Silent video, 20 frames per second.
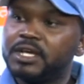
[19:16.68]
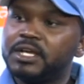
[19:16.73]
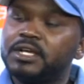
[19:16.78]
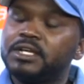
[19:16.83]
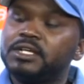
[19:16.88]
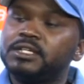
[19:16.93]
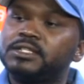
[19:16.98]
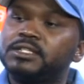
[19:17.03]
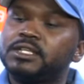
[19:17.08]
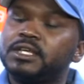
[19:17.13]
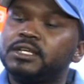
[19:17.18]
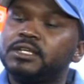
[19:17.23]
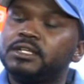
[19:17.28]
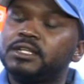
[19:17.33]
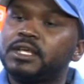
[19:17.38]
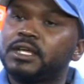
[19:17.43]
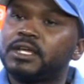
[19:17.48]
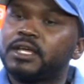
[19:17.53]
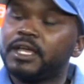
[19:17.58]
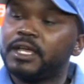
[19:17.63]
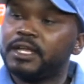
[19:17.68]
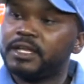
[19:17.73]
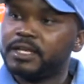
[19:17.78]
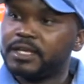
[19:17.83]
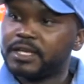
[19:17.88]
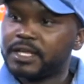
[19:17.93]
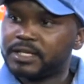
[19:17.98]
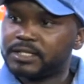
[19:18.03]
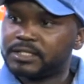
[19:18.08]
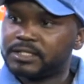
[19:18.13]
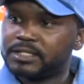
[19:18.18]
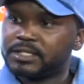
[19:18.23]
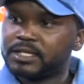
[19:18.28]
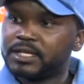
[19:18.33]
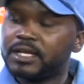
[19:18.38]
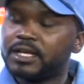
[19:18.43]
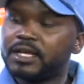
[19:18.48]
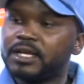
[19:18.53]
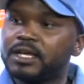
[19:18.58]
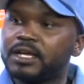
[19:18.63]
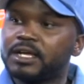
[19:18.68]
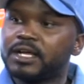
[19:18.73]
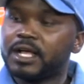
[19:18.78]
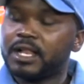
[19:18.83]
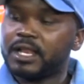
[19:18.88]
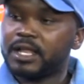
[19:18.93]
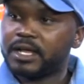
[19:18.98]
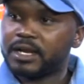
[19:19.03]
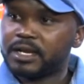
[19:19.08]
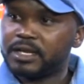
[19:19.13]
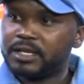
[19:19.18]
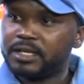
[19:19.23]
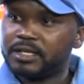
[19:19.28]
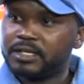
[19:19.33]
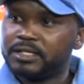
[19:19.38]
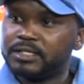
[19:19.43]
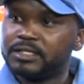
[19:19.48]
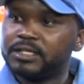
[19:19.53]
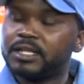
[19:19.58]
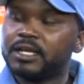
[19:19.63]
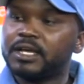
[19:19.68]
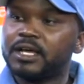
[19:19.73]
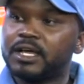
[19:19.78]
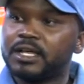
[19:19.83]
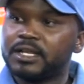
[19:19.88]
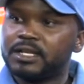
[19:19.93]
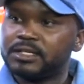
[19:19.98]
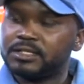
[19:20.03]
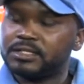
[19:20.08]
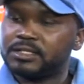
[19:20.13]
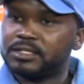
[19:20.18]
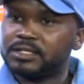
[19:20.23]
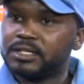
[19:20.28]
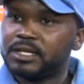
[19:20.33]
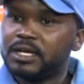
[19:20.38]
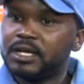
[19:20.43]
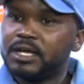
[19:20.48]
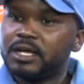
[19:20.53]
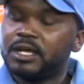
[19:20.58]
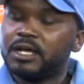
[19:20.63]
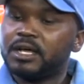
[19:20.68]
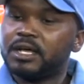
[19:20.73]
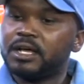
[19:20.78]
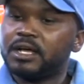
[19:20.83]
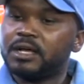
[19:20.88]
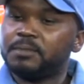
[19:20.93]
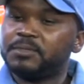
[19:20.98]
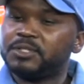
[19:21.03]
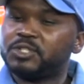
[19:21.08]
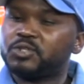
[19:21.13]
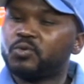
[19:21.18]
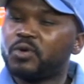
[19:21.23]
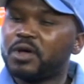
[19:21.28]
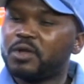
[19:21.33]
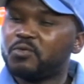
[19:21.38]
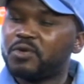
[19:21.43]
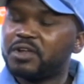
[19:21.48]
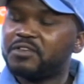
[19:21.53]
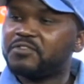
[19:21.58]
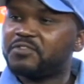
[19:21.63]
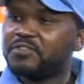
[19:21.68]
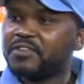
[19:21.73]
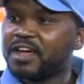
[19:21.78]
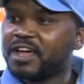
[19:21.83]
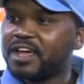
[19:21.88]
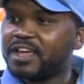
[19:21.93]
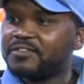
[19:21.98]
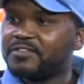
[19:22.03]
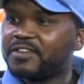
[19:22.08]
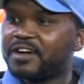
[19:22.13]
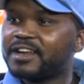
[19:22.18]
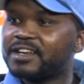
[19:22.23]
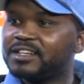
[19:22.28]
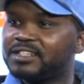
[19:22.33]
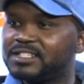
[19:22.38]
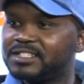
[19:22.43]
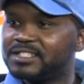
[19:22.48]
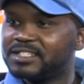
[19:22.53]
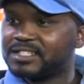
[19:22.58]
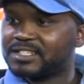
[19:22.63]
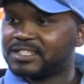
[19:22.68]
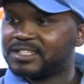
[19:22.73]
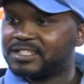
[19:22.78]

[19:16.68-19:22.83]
It's in the KNext Gallery in the Gardens. It's 115 Harrington Street.